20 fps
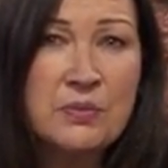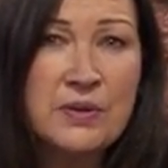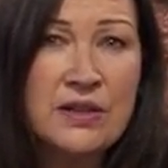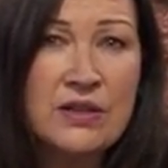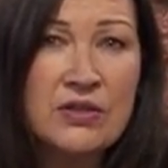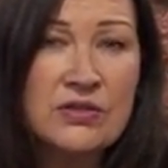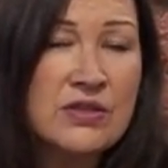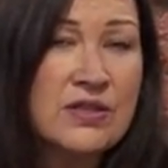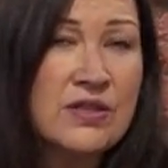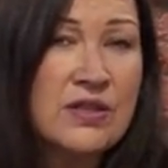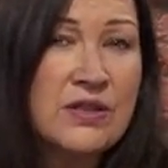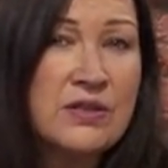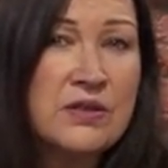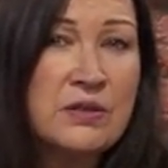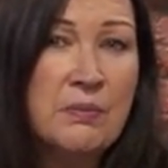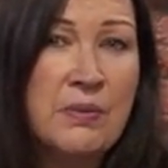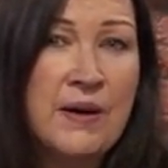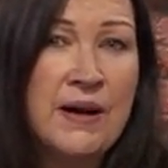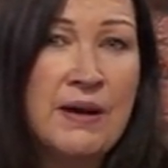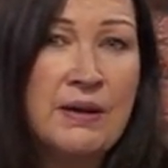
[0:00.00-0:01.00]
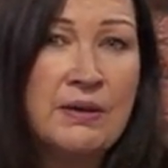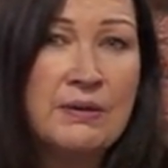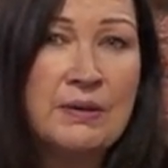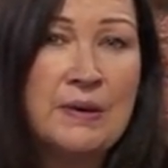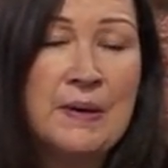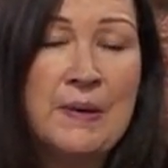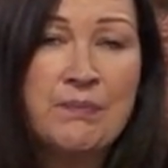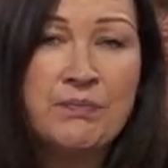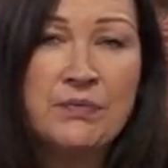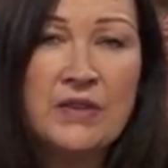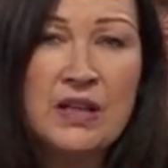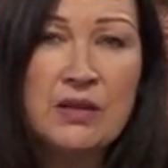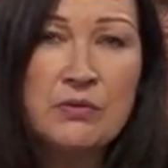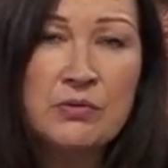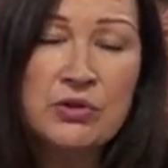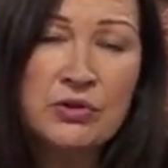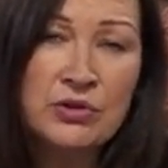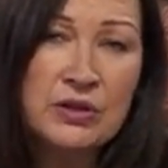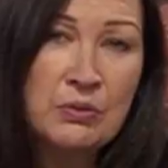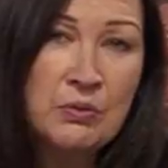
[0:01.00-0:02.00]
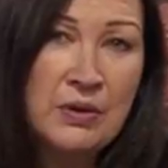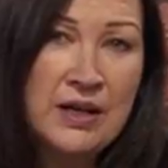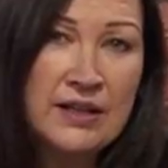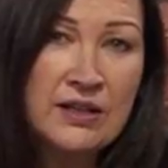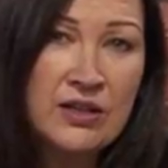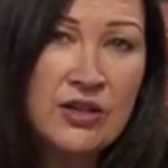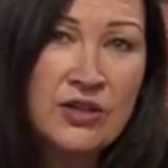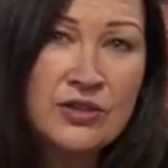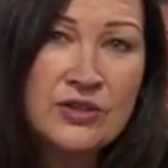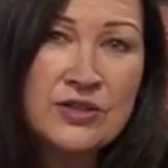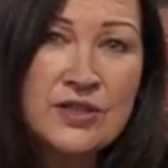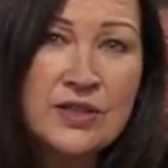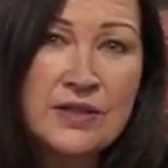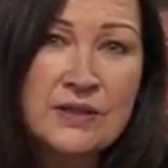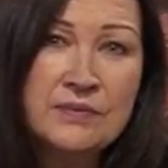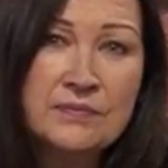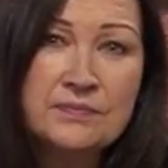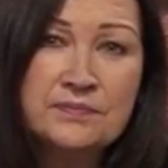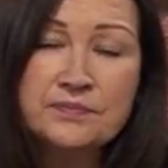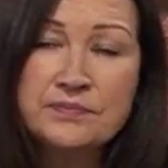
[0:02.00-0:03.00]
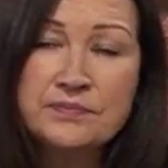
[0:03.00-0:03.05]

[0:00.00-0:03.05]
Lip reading: be concerned about. He would only wear cotton.